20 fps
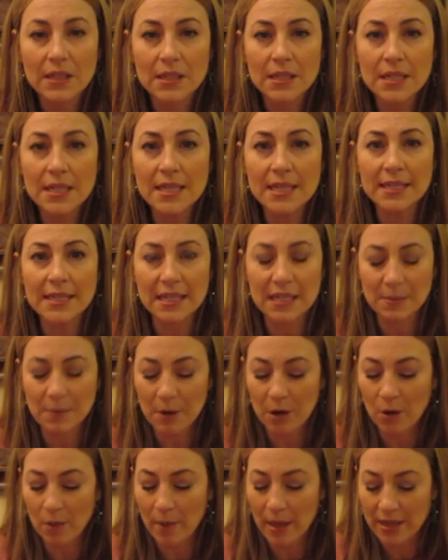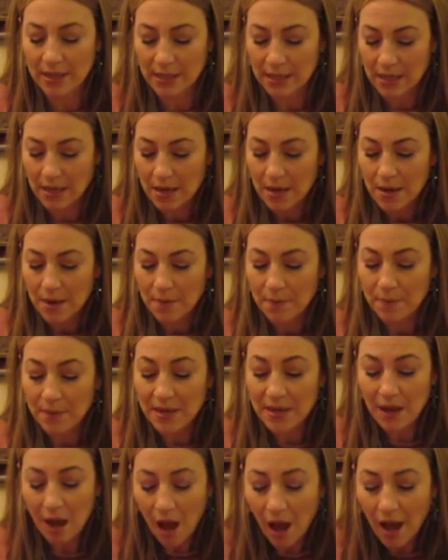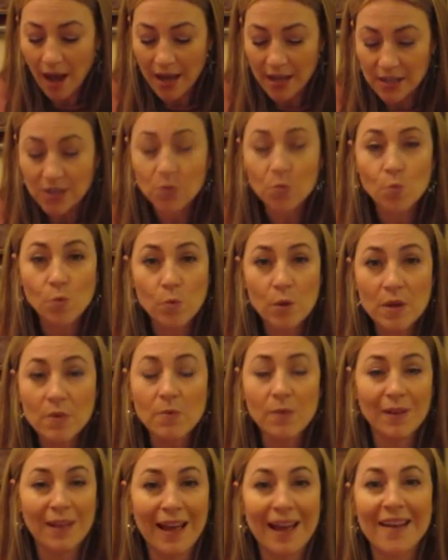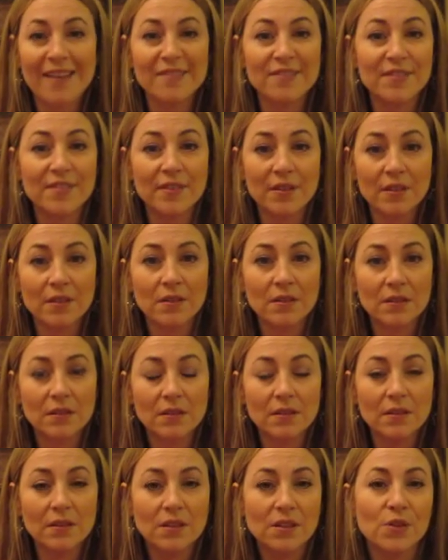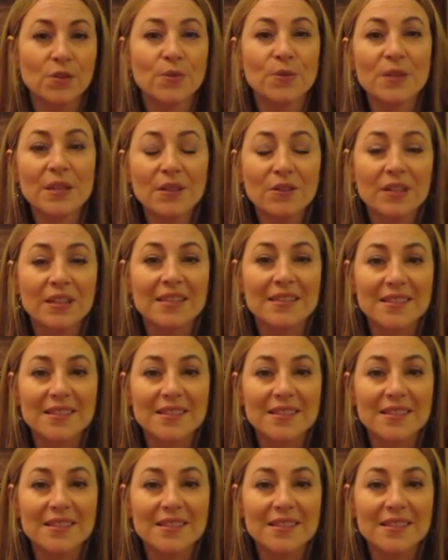experiment, because we will have nearly